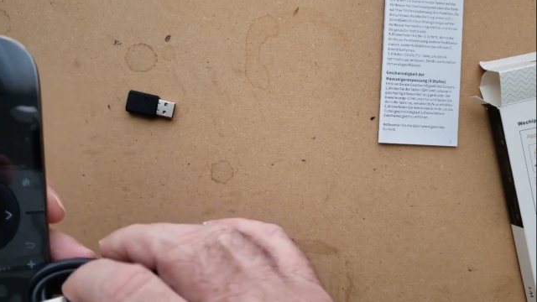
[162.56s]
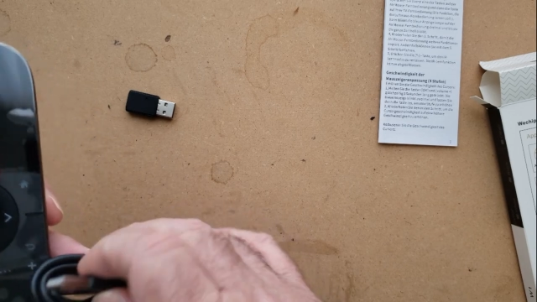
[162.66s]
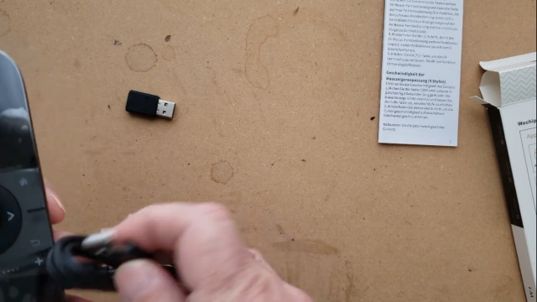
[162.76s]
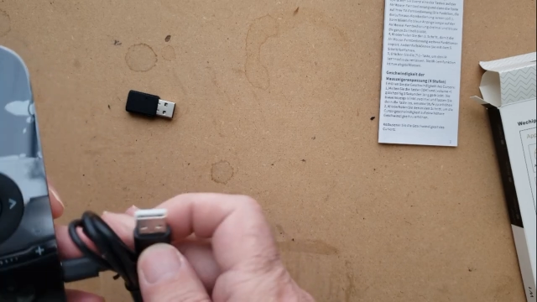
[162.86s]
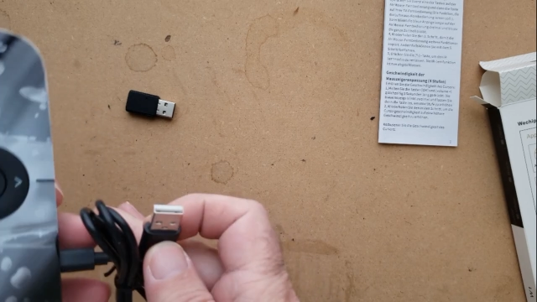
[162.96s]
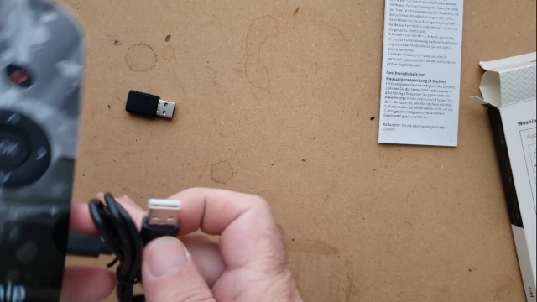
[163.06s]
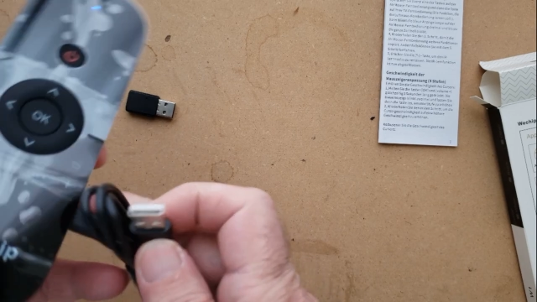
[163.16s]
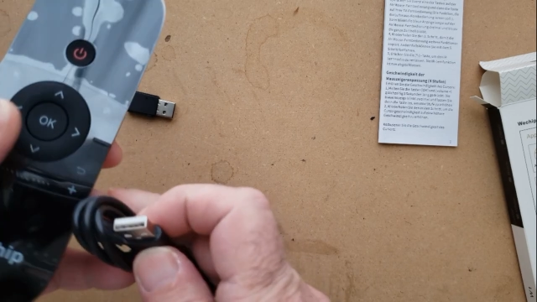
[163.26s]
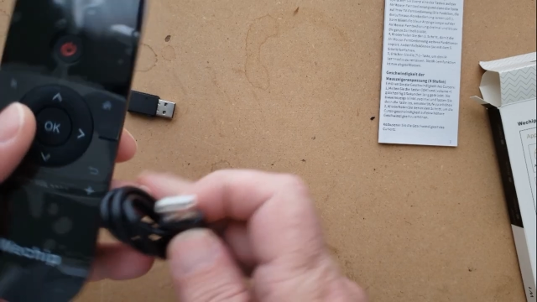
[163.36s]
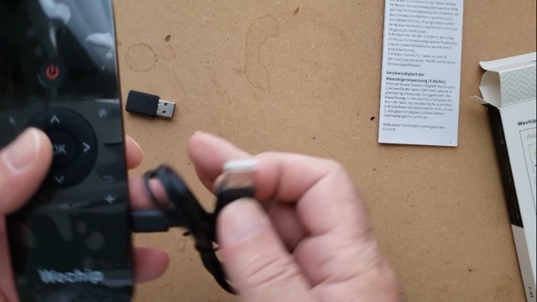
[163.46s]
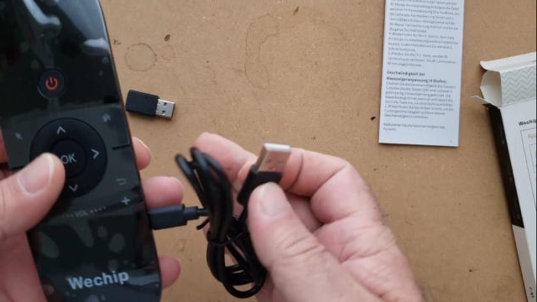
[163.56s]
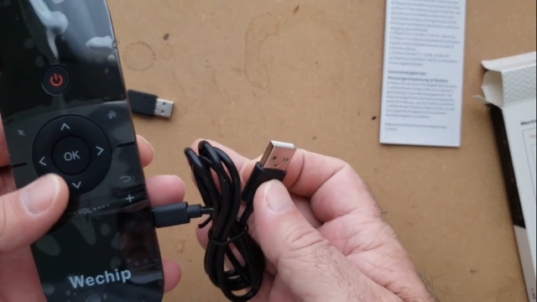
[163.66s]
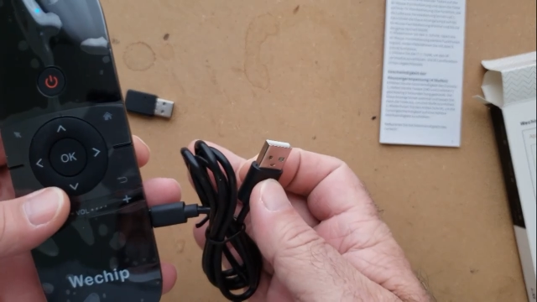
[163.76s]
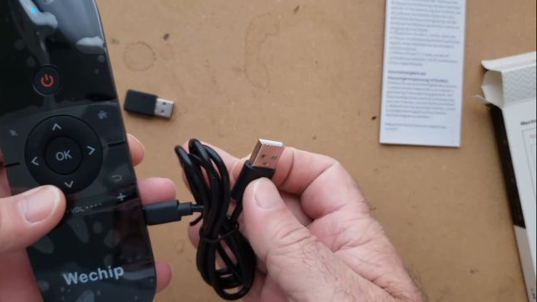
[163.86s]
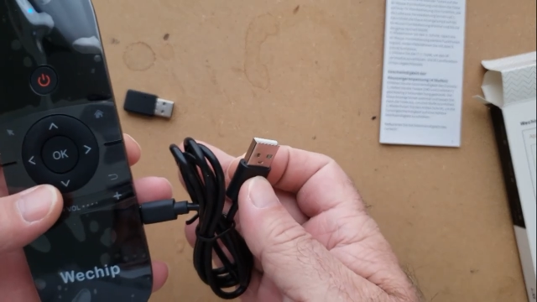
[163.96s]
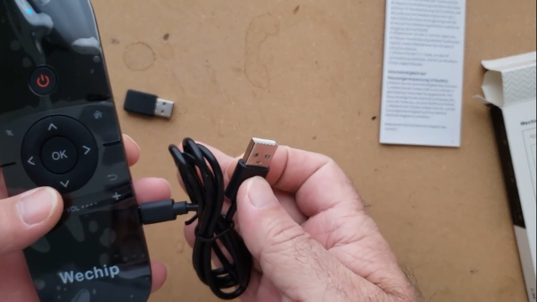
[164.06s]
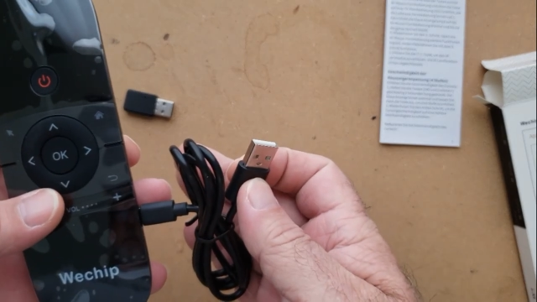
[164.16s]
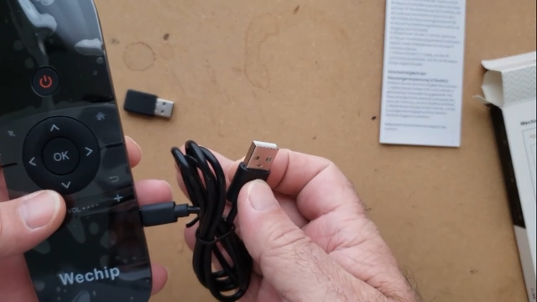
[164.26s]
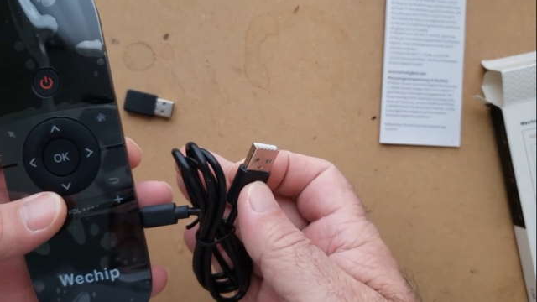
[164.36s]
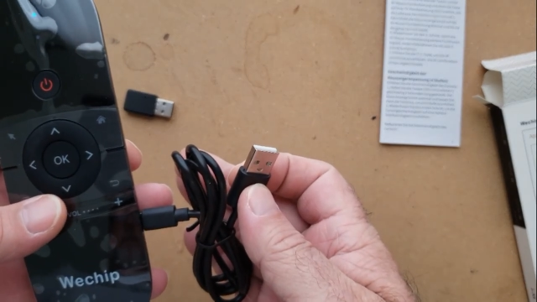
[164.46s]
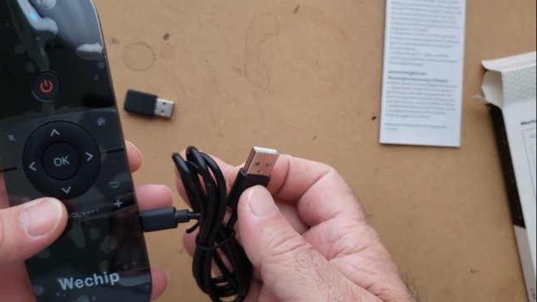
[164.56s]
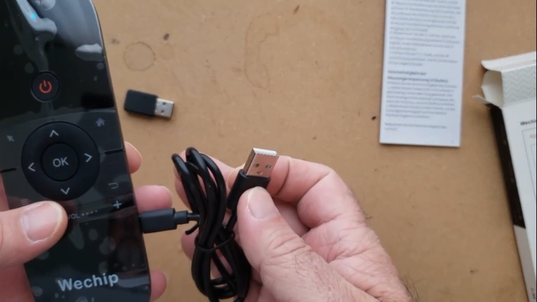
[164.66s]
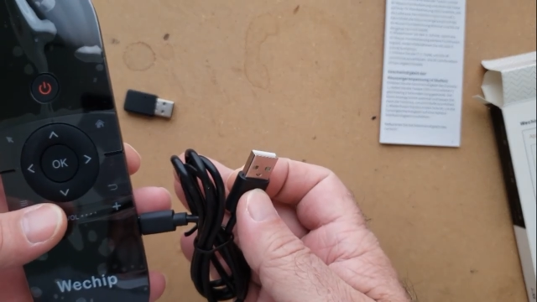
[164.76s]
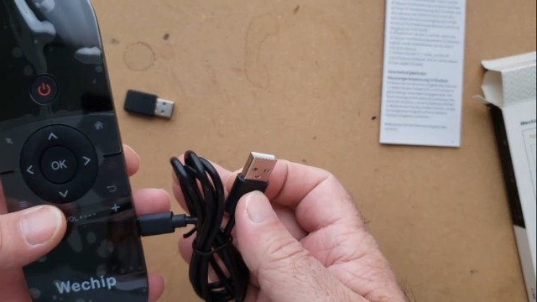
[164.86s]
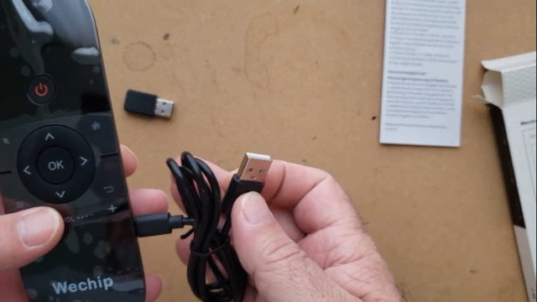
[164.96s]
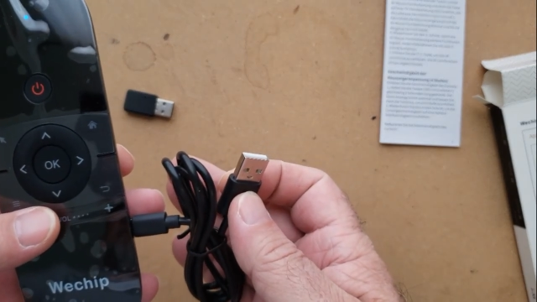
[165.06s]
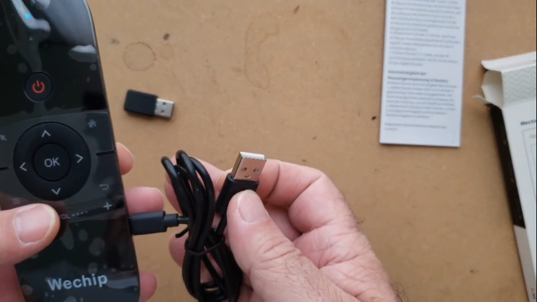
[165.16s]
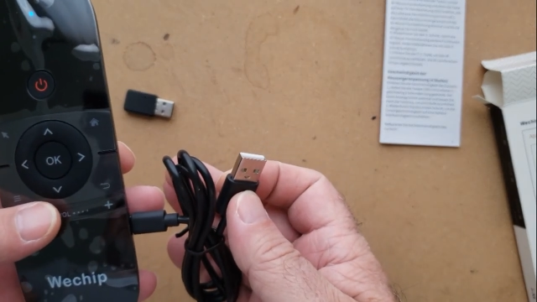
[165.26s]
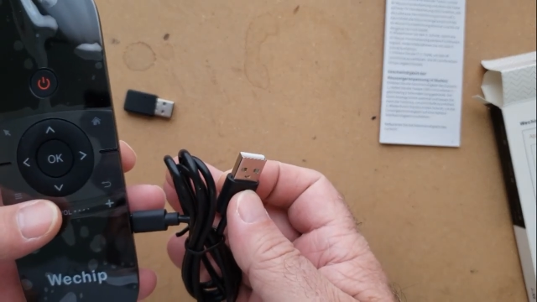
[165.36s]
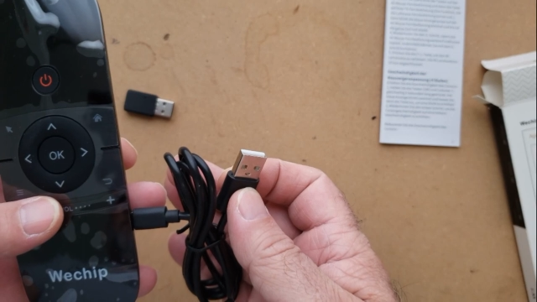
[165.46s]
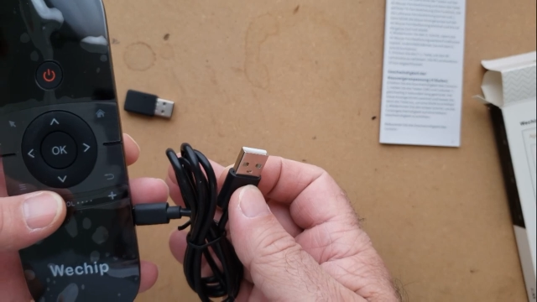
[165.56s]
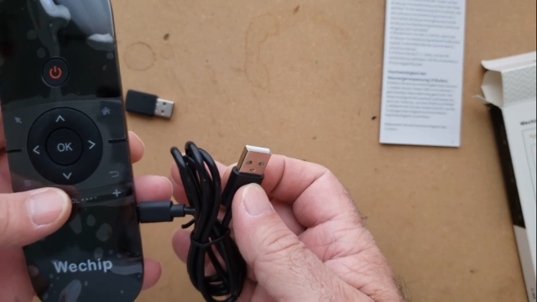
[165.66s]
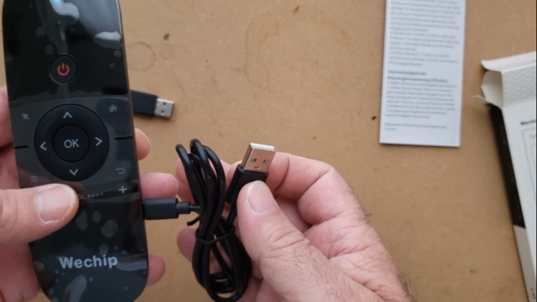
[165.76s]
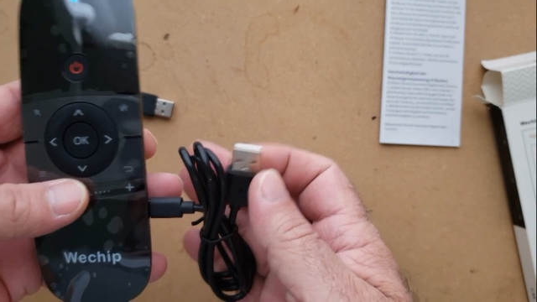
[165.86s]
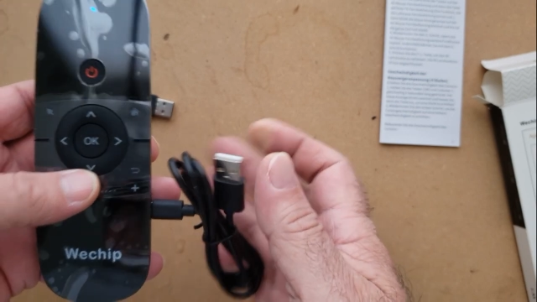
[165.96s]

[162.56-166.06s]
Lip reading: [unreadable: no face in view]